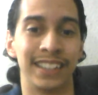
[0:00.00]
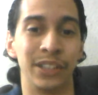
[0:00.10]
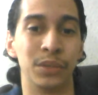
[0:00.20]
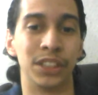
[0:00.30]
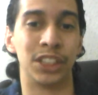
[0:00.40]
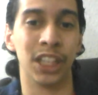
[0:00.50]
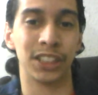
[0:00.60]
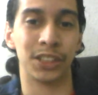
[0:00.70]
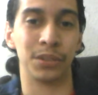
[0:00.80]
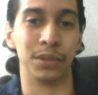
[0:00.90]
You
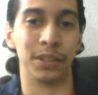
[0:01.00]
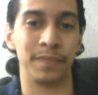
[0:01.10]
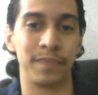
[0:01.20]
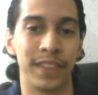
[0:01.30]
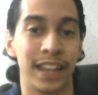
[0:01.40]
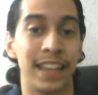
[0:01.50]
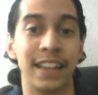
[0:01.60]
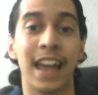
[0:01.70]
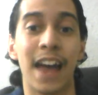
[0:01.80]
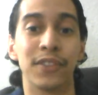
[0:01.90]
adjust to it, and
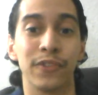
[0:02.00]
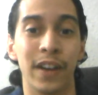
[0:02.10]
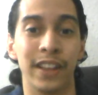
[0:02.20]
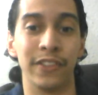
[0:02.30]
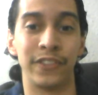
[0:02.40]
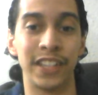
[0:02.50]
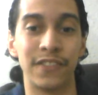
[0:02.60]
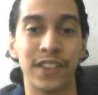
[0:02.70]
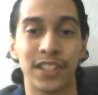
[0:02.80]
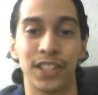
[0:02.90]
the
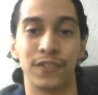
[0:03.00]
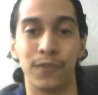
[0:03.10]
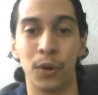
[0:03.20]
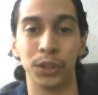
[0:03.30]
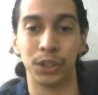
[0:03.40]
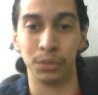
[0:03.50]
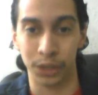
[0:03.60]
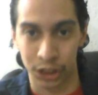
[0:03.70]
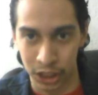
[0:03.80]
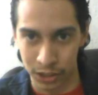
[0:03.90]
defense is forced to
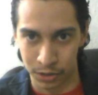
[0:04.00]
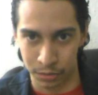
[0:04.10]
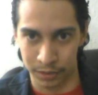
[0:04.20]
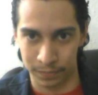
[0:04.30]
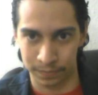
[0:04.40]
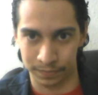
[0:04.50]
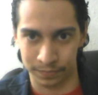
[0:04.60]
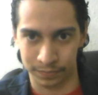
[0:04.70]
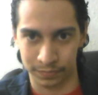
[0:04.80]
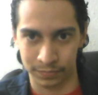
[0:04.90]
adjust to it.
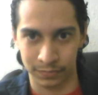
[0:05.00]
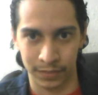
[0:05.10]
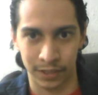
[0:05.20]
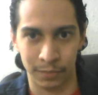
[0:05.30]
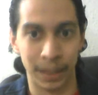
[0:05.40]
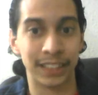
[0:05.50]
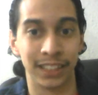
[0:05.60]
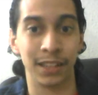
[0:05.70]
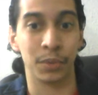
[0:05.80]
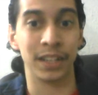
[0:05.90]

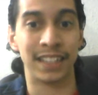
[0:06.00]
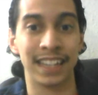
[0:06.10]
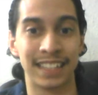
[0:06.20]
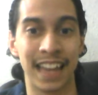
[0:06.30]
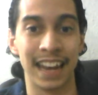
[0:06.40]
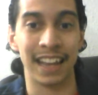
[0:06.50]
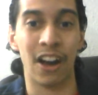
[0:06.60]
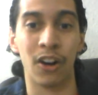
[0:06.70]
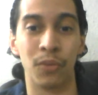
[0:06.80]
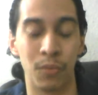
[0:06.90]
Basically, we're dictating
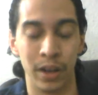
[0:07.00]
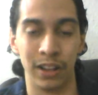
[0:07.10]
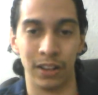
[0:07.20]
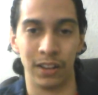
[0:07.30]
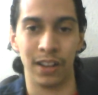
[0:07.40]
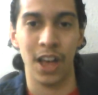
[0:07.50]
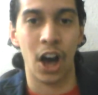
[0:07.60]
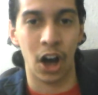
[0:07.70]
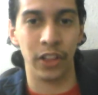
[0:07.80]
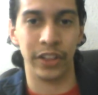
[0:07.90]
our will
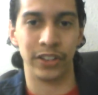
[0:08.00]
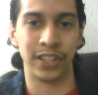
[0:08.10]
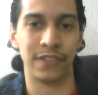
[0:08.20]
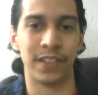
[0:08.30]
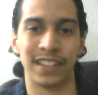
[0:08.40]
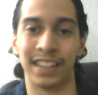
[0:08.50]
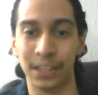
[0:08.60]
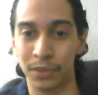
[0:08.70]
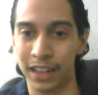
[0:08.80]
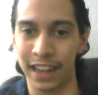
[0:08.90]
on their defense, and
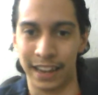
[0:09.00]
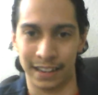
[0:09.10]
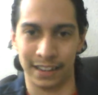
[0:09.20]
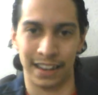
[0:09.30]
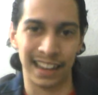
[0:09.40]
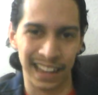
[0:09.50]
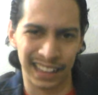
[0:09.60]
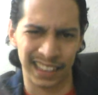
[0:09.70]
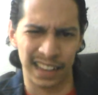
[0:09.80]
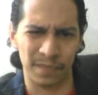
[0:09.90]
that's what I like. I
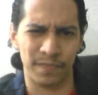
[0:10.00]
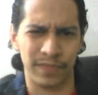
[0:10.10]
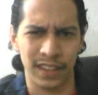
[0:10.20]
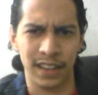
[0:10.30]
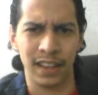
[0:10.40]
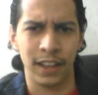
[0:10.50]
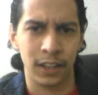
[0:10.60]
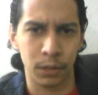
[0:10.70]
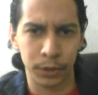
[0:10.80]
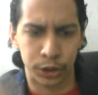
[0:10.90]
like that.
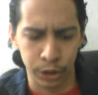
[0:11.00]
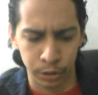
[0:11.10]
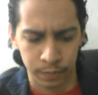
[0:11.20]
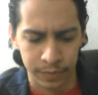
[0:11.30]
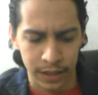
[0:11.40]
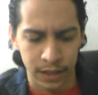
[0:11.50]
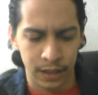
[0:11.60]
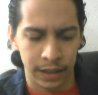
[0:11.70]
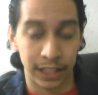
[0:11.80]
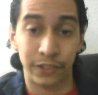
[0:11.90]
Number two,
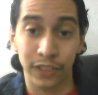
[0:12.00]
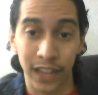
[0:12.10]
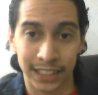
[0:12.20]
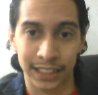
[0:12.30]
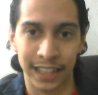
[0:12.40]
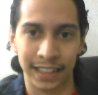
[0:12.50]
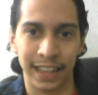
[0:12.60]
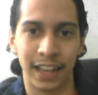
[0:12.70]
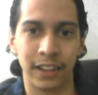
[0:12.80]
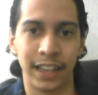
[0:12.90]
it's flex.
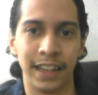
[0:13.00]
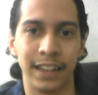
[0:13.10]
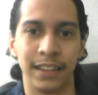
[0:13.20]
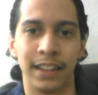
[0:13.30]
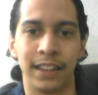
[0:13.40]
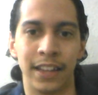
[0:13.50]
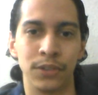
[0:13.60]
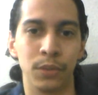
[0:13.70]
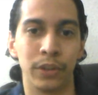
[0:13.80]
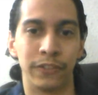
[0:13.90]
They
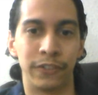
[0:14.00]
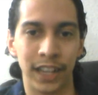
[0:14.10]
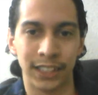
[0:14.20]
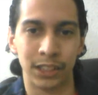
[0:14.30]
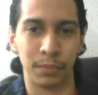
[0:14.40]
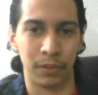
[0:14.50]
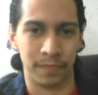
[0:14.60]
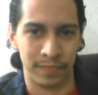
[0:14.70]
use the word flexible,